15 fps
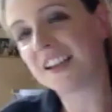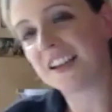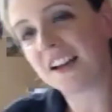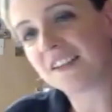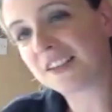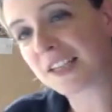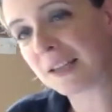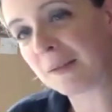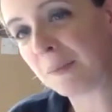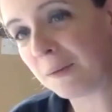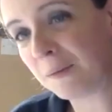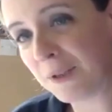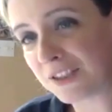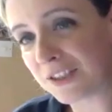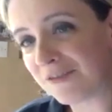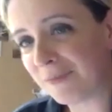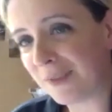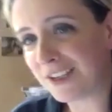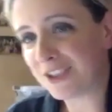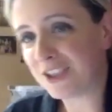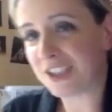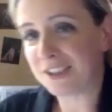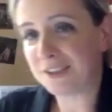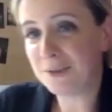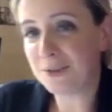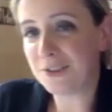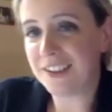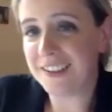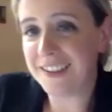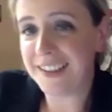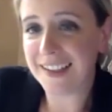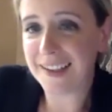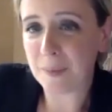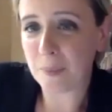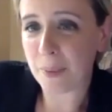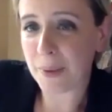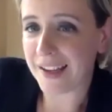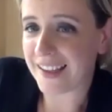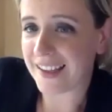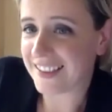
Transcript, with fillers: asking me which of my children I like best.